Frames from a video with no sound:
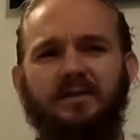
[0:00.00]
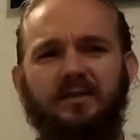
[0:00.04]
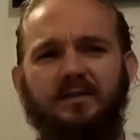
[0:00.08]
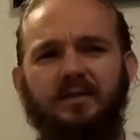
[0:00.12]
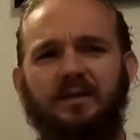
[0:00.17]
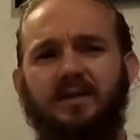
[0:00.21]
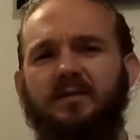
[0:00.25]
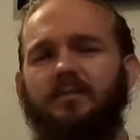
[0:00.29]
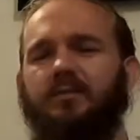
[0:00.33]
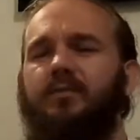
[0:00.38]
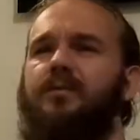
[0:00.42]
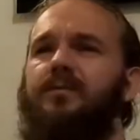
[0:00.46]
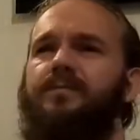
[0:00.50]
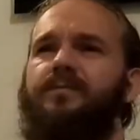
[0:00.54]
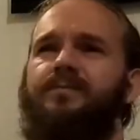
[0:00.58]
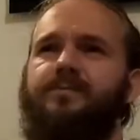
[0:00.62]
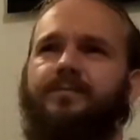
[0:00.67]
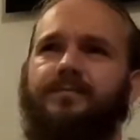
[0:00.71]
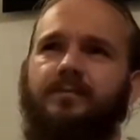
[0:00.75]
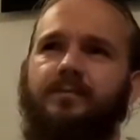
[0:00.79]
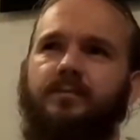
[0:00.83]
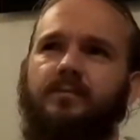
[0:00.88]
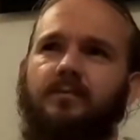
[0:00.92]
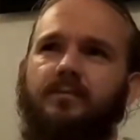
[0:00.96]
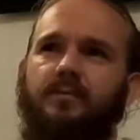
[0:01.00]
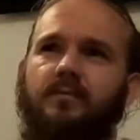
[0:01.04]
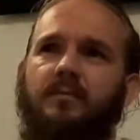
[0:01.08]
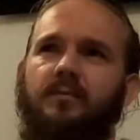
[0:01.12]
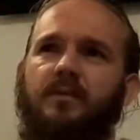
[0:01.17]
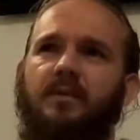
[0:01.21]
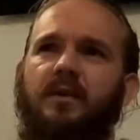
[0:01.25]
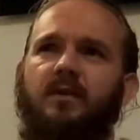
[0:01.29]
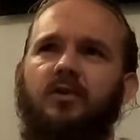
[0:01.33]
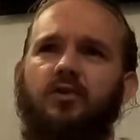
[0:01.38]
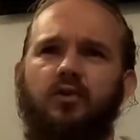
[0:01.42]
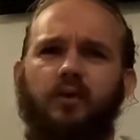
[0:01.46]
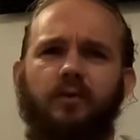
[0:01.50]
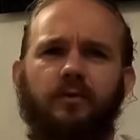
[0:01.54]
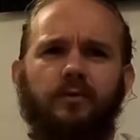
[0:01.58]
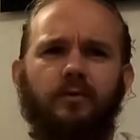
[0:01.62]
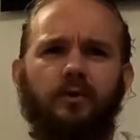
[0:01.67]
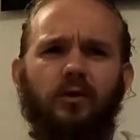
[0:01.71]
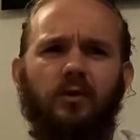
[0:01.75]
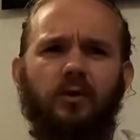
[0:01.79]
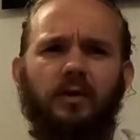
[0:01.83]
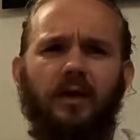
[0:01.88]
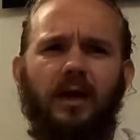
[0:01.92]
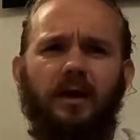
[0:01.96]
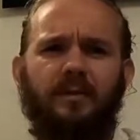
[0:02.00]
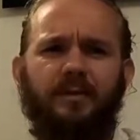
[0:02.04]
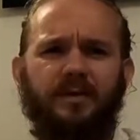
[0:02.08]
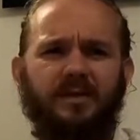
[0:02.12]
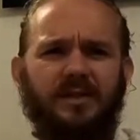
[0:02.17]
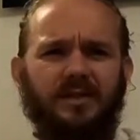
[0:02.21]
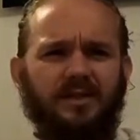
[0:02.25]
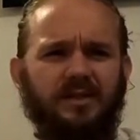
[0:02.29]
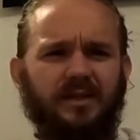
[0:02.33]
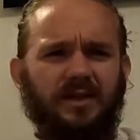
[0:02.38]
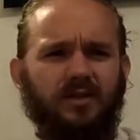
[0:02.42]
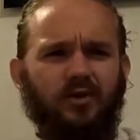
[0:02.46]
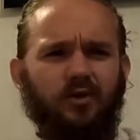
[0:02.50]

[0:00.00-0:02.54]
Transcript: deep sort of floral aromaticity.